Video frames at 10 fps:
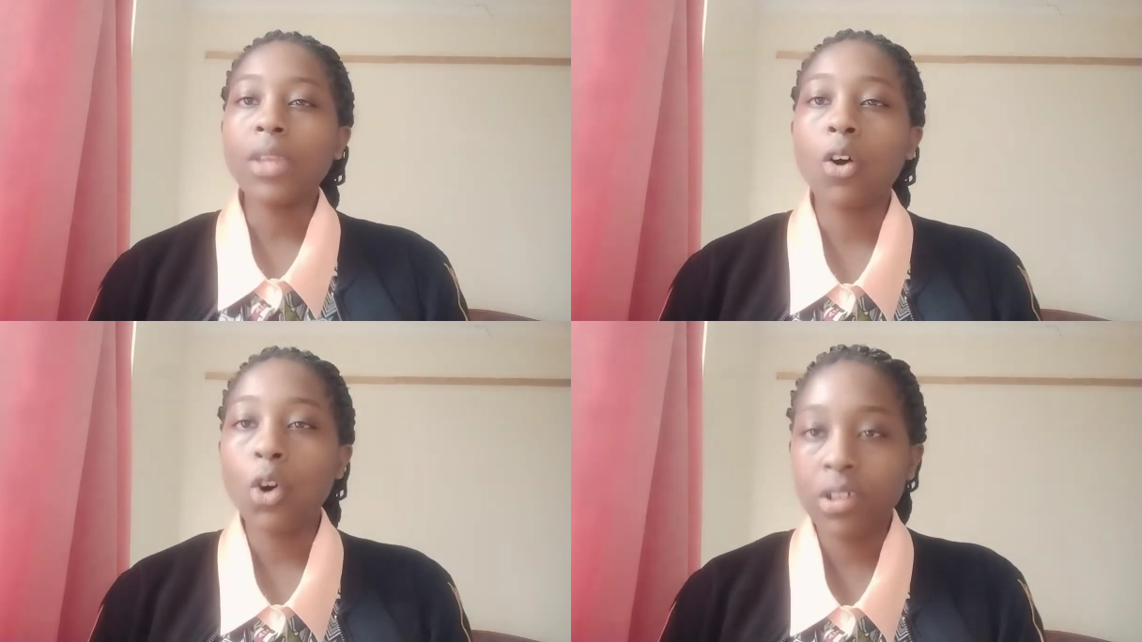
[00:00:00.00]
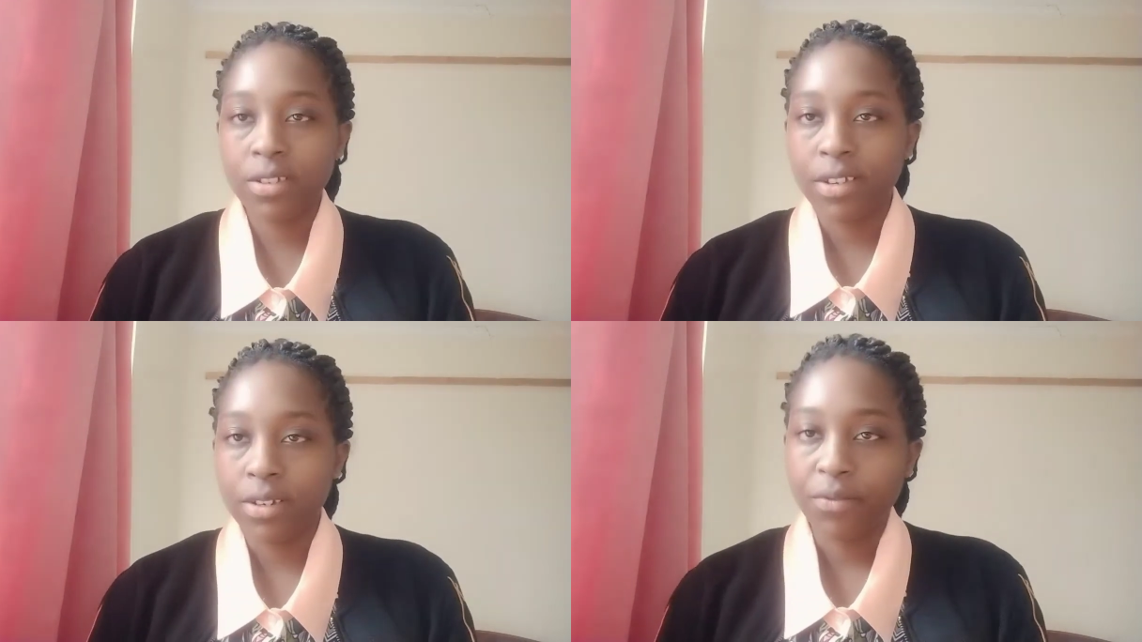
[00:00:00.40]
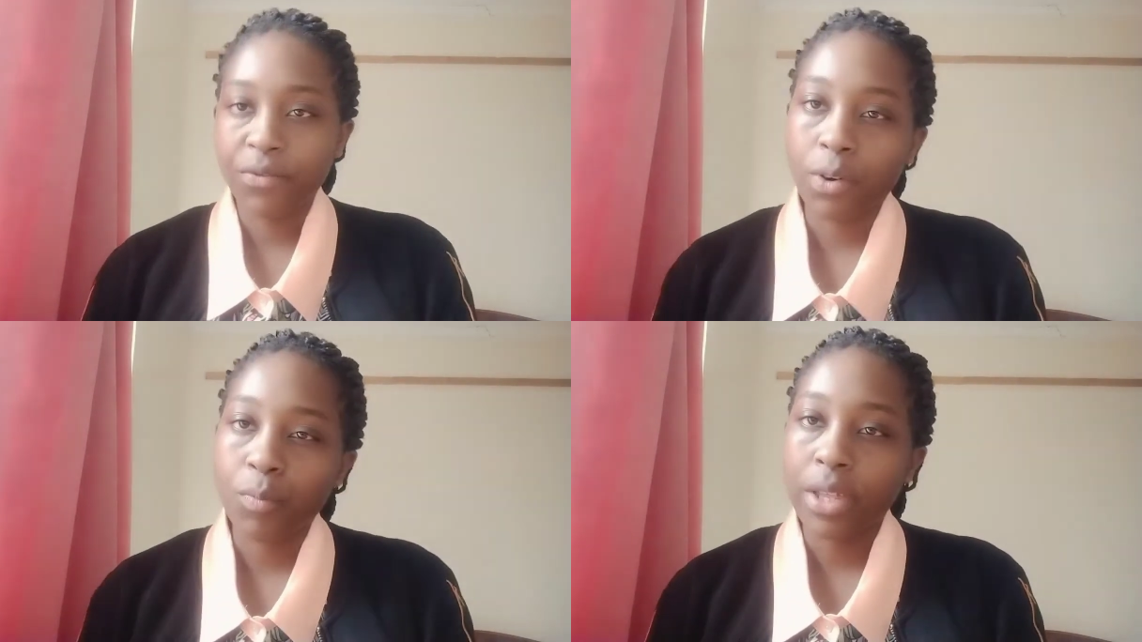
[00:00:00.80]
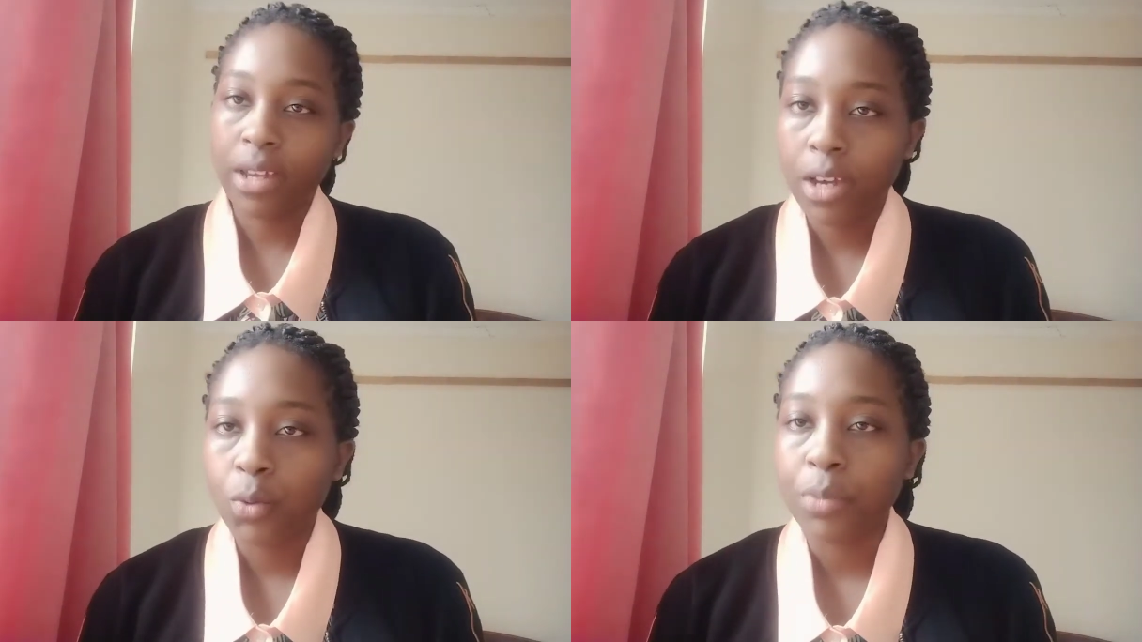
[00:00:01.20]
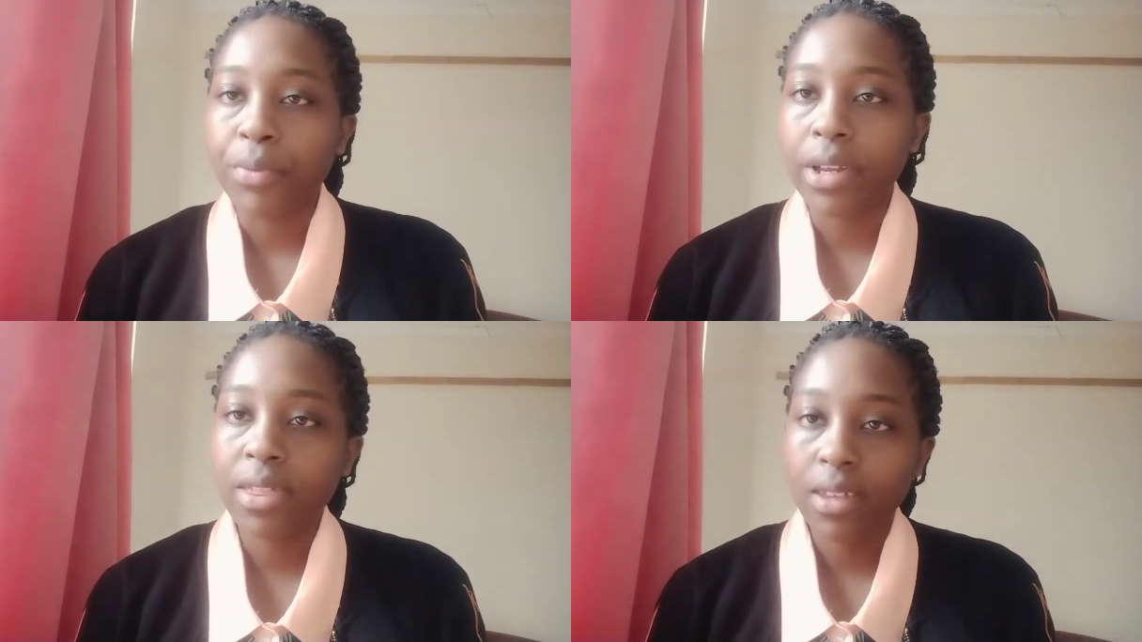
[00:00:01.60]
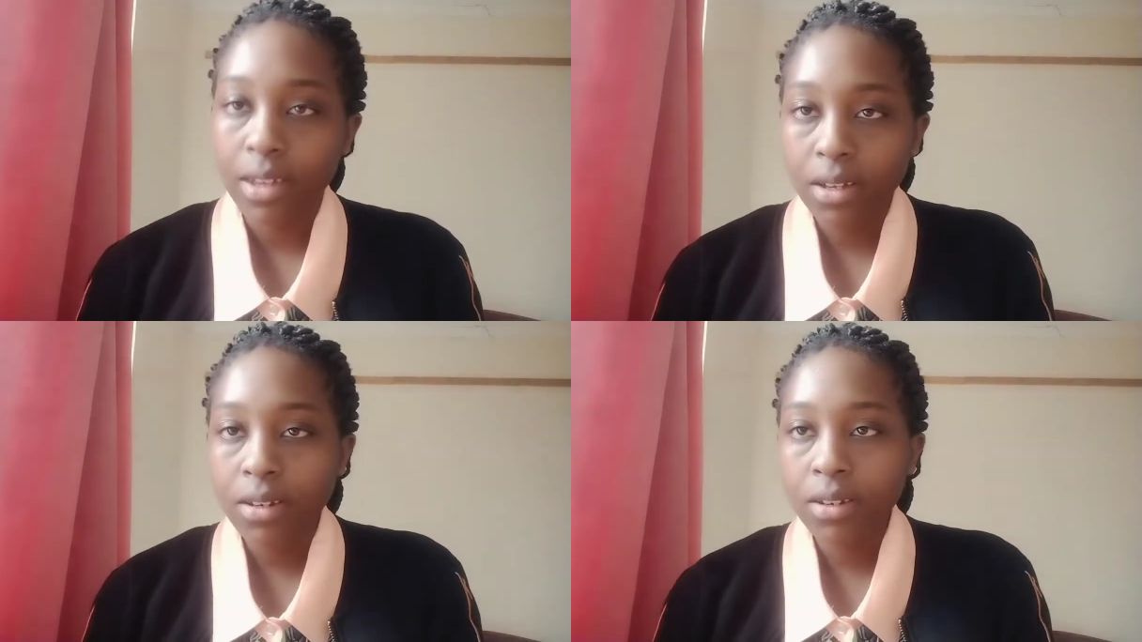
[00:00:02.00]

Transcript: oxygen from the air we breathe in.